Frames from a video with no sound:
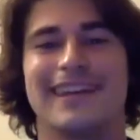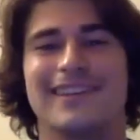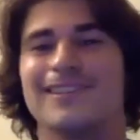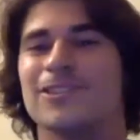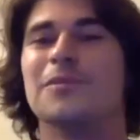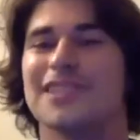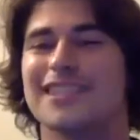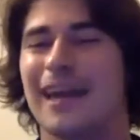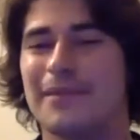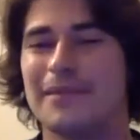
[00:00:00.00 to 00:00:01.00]
so much
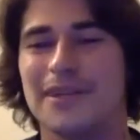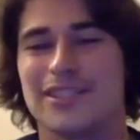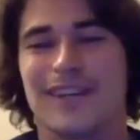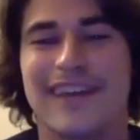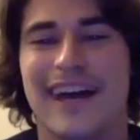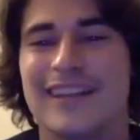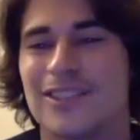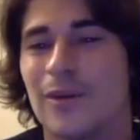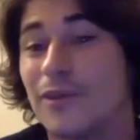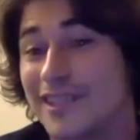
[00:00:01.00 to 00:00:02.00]
excitement and buzz around that. And
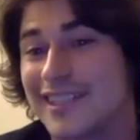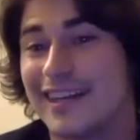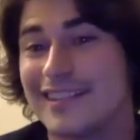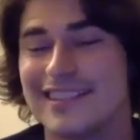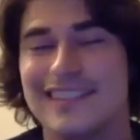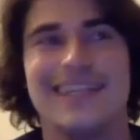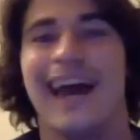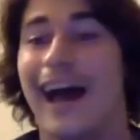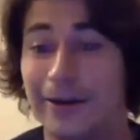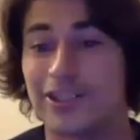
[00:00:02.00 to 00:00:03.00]
so I'm really excited to see
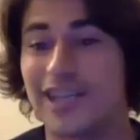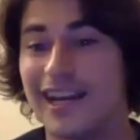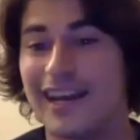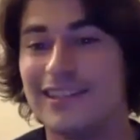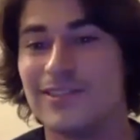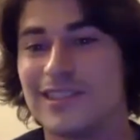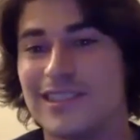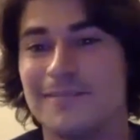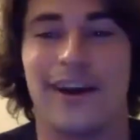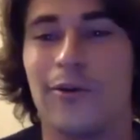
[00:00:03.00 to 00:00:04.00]
how Shanahan uses
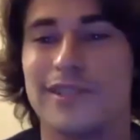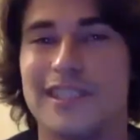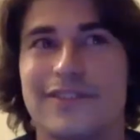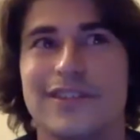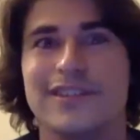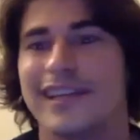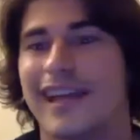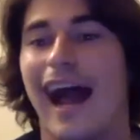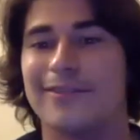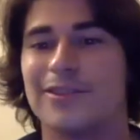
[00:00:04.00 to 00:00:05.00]
him. Receivers like
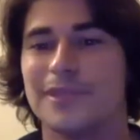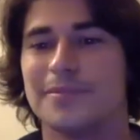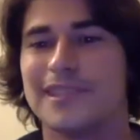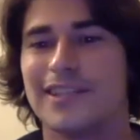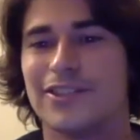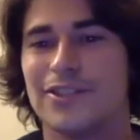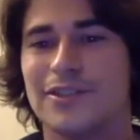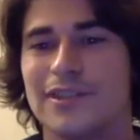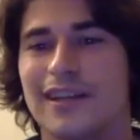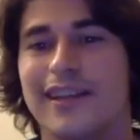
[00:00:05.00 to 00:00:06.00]
have so much
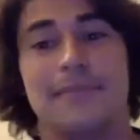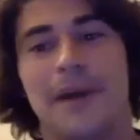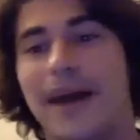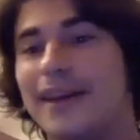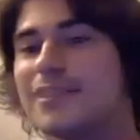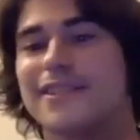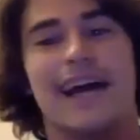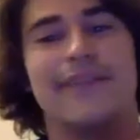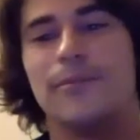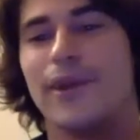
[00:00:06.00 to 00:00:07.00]
potential. Like Pettis could
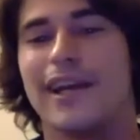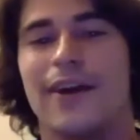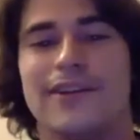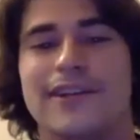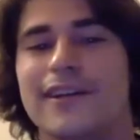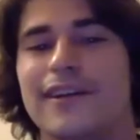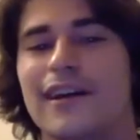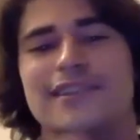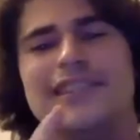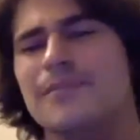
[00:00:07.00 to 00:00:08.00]
have a breakout year.
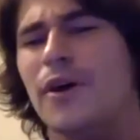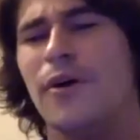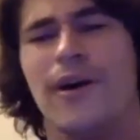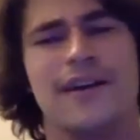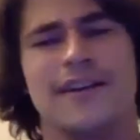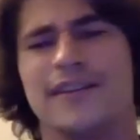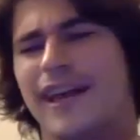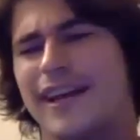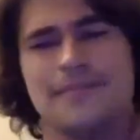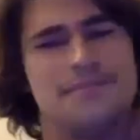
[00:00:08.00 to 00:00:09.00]
Debo could
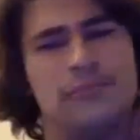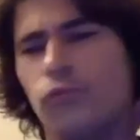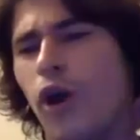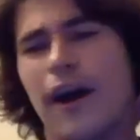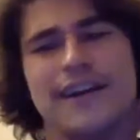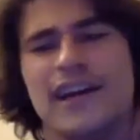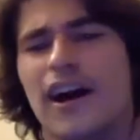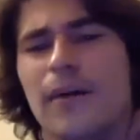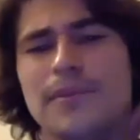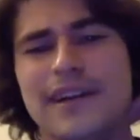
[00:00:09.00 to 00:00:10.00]
like rock it
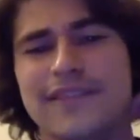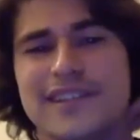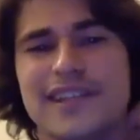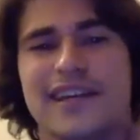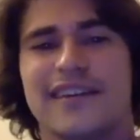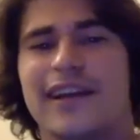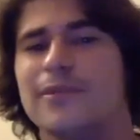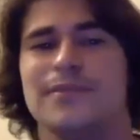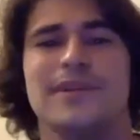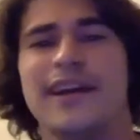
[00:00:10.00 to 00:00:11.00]
up and everything. Like I'm
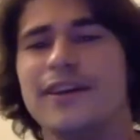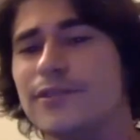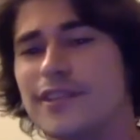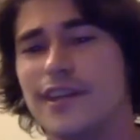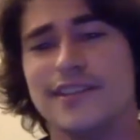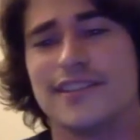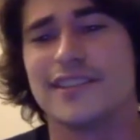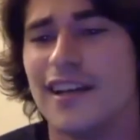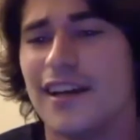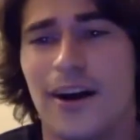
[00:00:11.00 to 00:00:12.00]
going to see what Ayuk
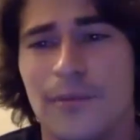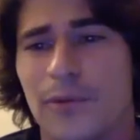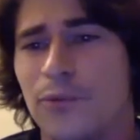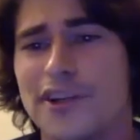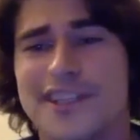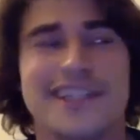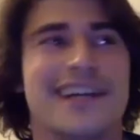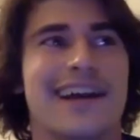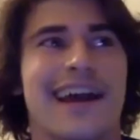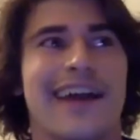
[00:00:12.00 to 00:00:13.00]
does, the
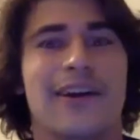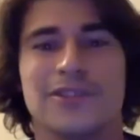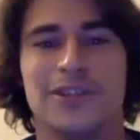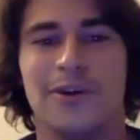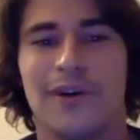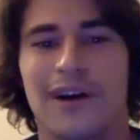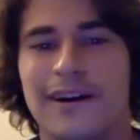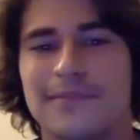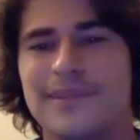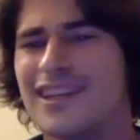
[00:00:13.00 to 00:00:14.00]
rookie. And also
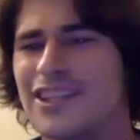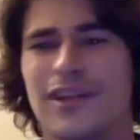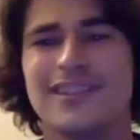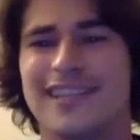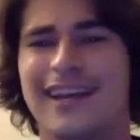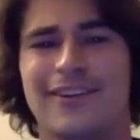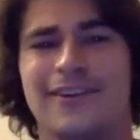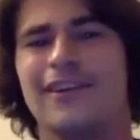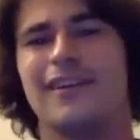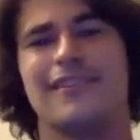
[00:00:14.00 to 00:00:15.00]
Trent
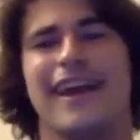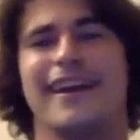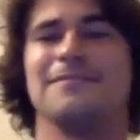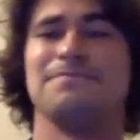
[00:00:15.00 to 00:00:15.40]
Taylor. Like